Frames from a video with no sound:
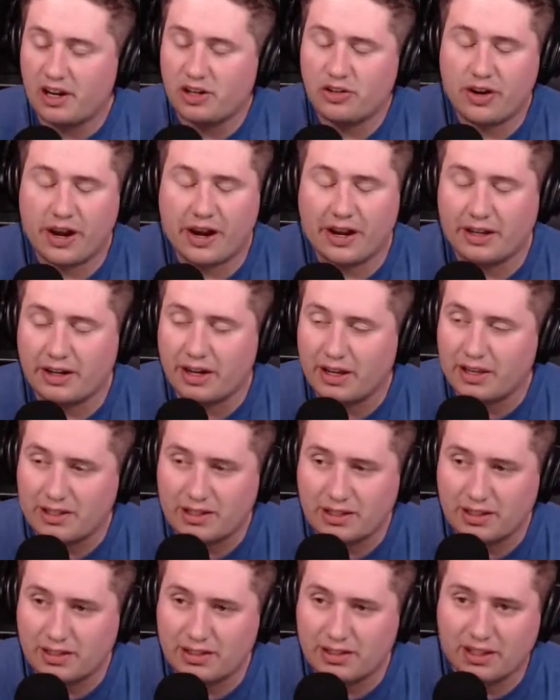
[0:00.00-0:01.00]
got a
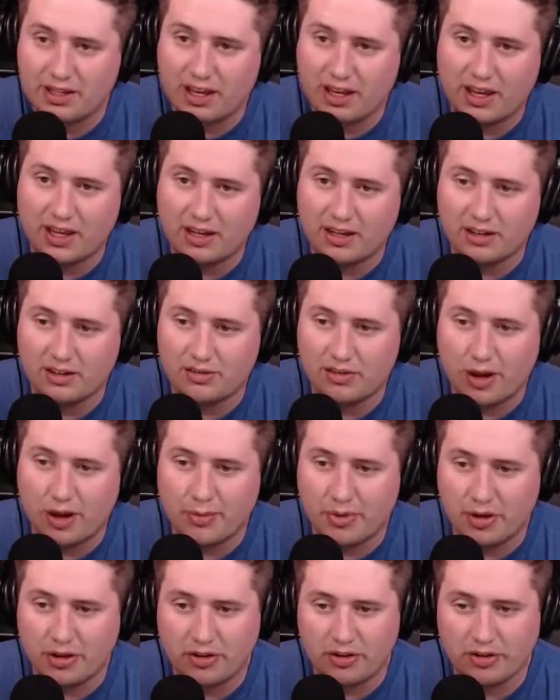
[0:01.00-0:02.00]
Dragonite sitting and a
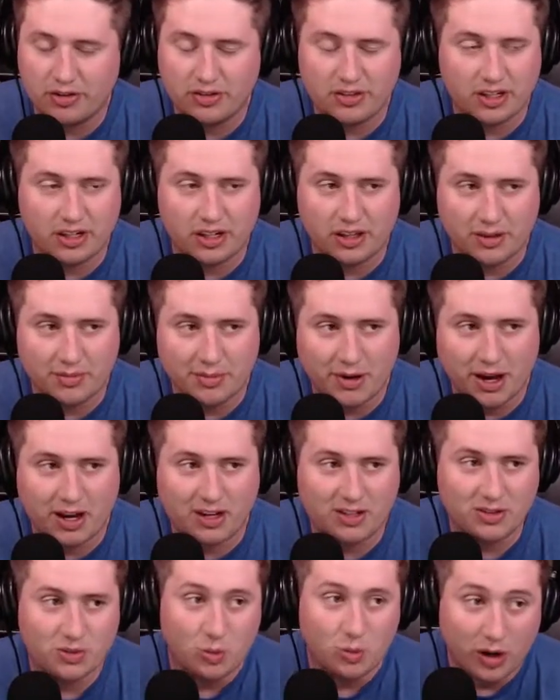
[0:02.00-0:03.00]
Rhyperior sitting in the
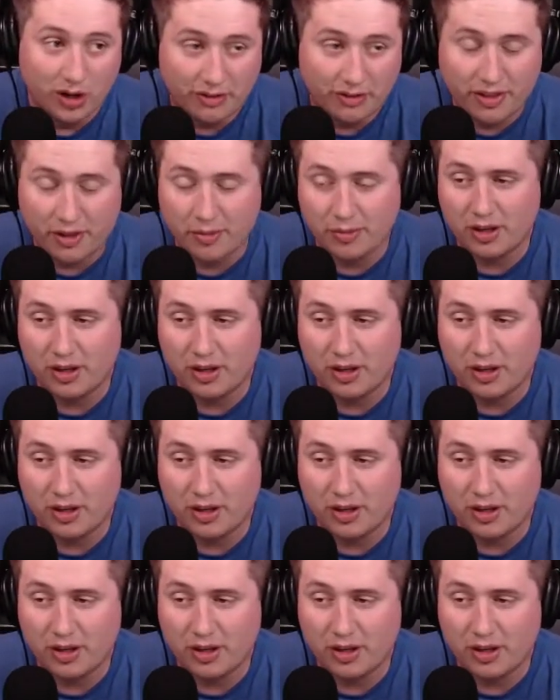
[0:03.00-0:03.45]
box. One of